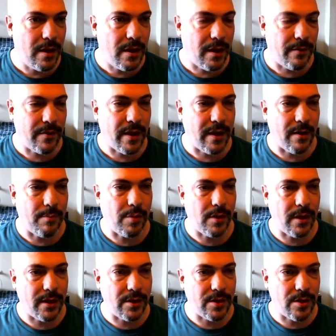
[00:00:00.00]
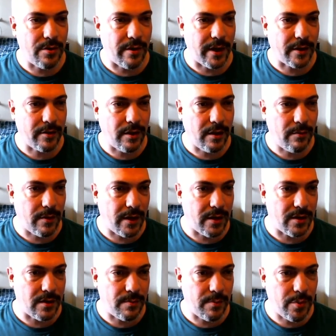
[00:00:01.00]
I've got a plugs directory where I
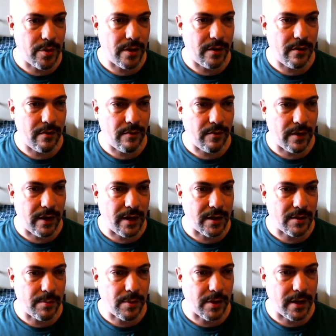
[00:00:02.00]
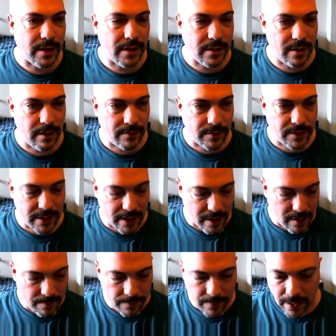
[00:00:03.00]
just put various plugs that I've set
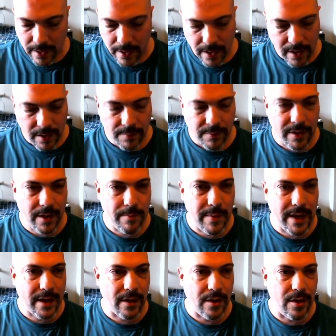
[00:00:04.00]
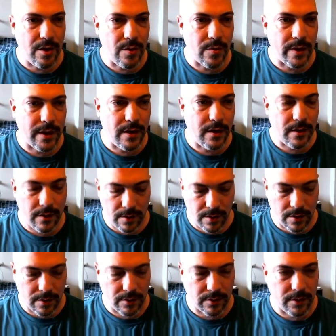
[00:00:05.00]
up. I'm going to make a new one
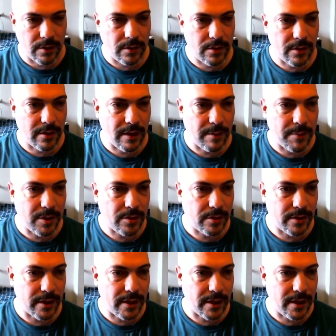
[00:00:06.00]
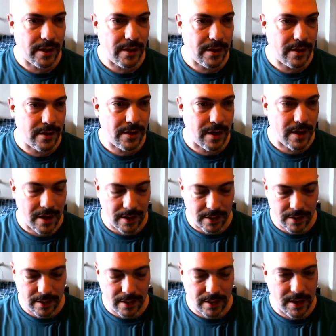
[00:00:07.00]
called
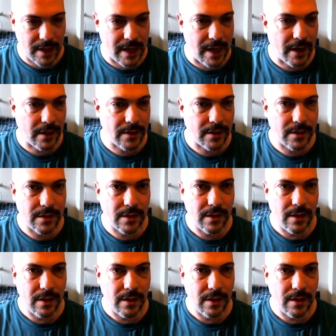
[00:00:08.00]
telemetry.ex.